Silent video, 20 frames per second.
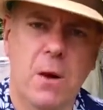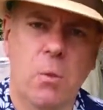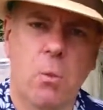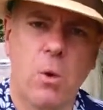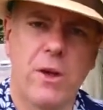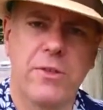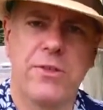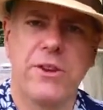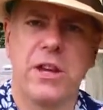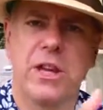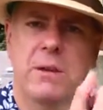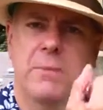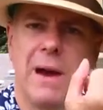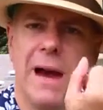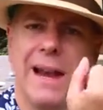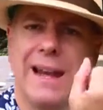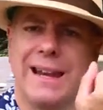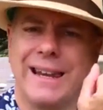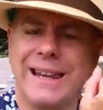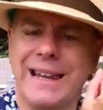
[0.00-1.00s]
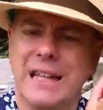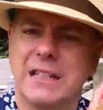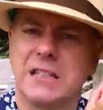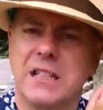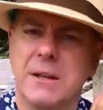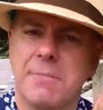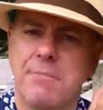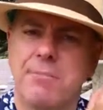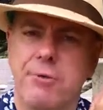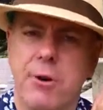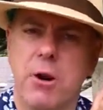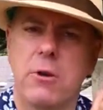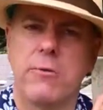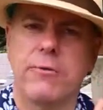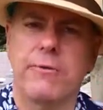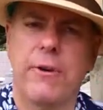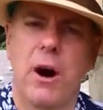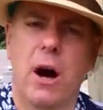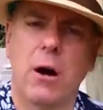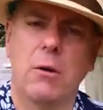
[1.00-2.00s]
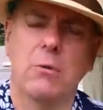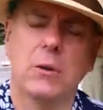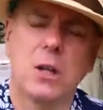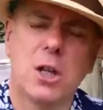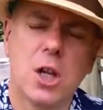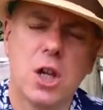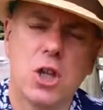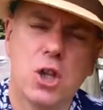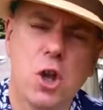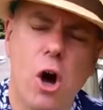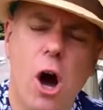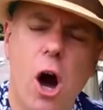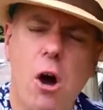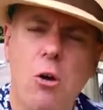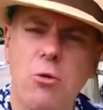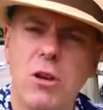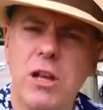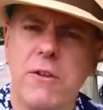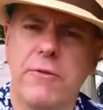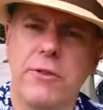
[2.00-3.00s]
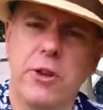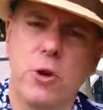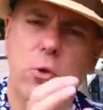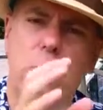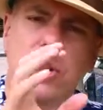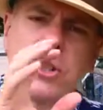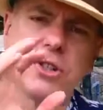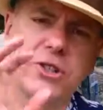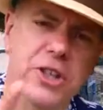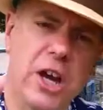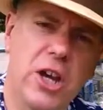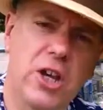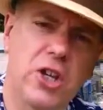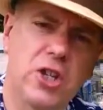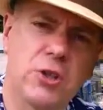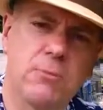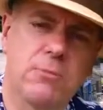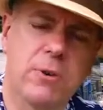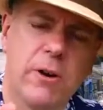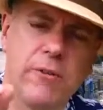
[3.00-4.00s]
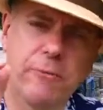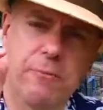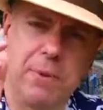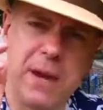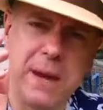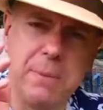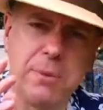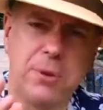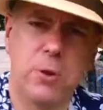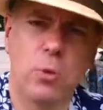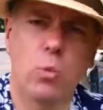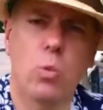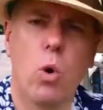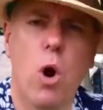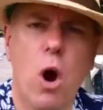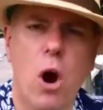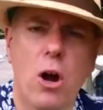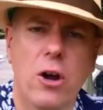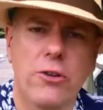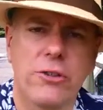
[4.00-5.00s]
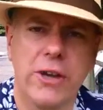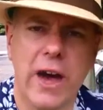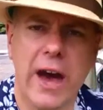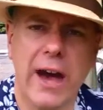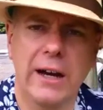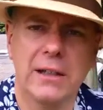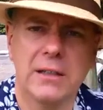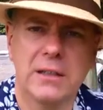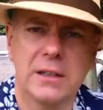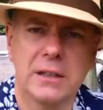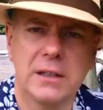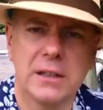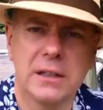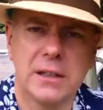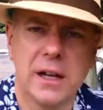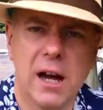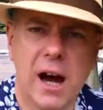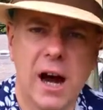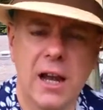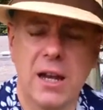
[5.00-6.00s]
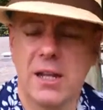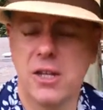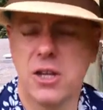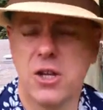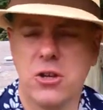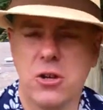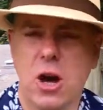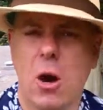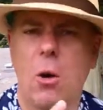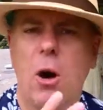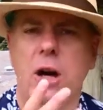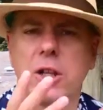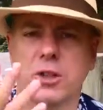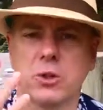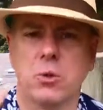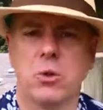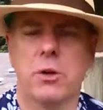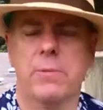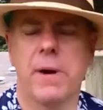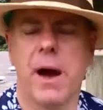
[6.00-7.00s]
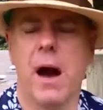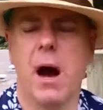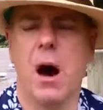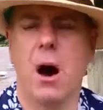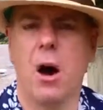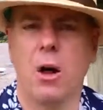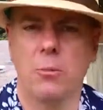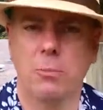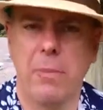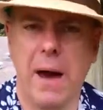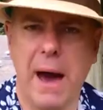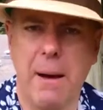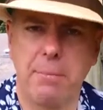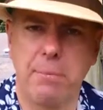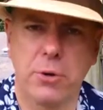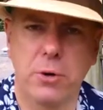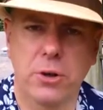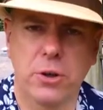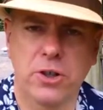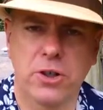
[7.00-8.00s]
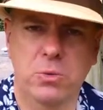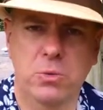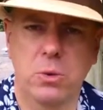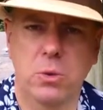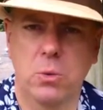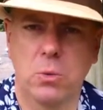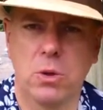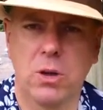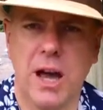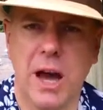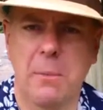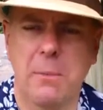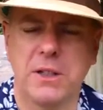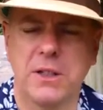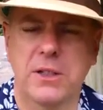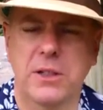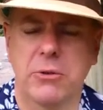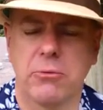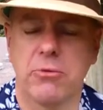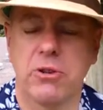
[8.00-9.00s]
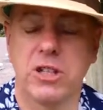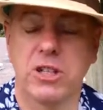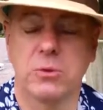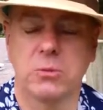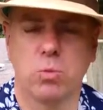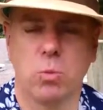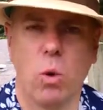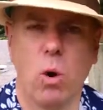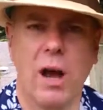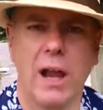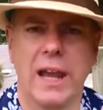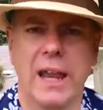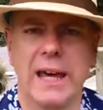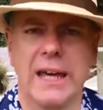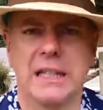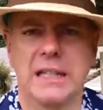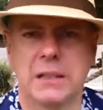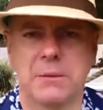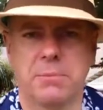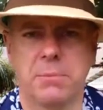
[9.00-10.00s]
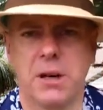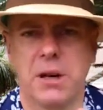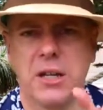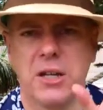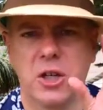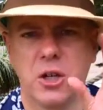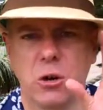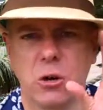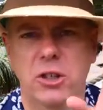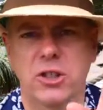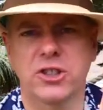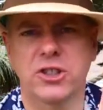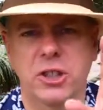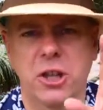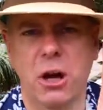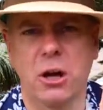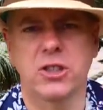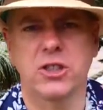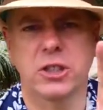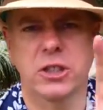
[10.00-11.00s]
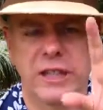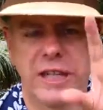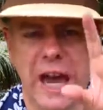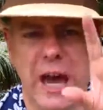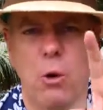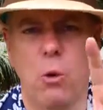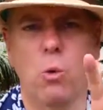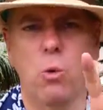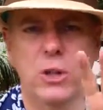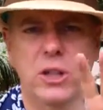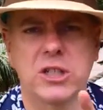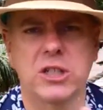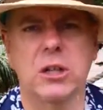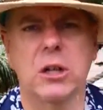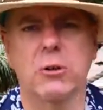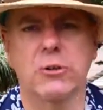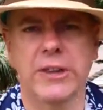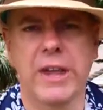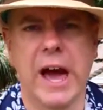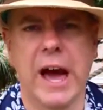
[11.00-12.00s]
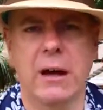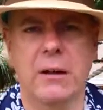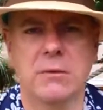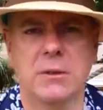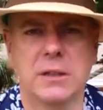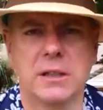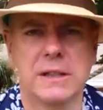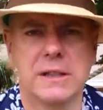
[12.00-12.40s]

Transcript: We're thinking about LinkedIn profile, not only of the organisation but of people that work there. And you know I talk about hardback books. Well, we'll come into the reason why later, but you're going to start to get all this lot down